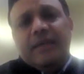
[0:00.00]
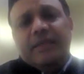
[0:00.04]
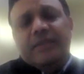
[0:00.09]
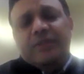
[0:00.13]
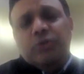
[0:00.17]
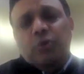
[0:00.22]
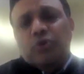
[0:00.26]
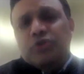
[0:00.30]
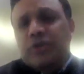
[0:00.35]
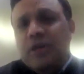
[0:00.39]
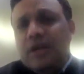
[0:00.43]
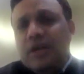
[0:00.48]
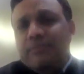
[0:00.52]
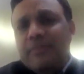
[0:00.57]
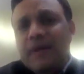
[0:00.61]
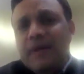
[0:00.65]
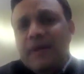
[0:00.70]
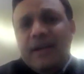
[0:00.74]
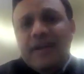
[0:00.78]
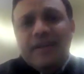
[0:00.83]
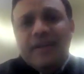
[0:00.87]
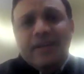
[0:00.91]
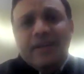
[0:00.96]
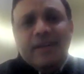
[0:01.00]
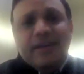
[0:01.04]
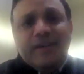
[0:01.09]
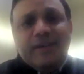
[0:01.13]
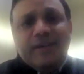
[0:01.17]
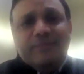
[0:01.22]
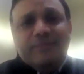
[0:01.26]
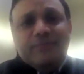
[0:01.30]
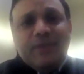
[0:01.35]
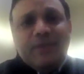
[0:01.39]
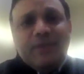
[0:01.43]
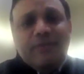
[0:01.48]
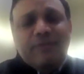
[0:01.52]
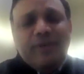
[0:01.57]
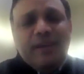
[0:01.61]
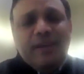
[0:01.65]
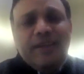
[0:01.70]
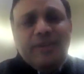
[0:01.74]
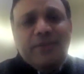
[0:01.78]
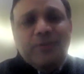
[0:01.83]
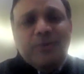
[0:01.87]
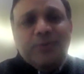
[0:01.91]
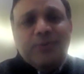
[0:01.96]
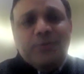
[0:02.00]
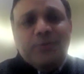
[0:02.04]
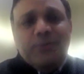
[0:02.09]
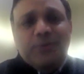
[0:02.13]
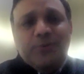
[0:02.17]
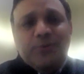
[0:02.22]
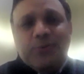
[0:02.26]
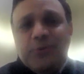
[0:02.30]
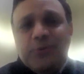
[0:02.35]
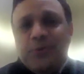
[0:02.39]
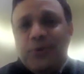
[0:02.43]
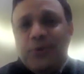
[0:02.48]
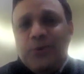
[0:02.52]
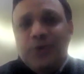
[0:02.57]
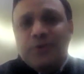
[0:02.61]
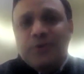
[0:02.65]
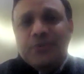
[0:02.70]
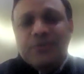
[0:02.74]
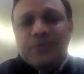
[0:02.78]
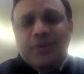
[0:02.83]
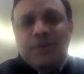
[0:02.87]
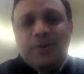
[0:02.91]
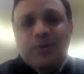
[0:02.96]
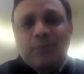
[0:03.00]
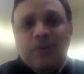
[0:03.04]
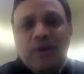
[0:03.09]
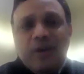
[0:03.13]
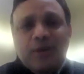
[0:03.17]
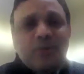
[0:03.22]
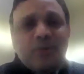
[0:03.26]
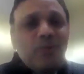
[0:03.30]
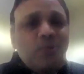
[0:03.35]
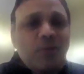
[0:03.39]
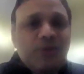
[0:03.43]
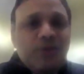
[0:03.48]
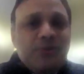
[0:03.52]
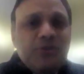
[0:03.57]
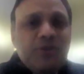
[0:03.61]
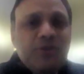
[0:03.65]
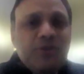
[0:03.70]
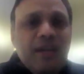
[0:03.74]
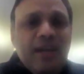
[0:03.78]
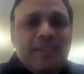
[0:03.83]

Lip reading: those are my to your one question.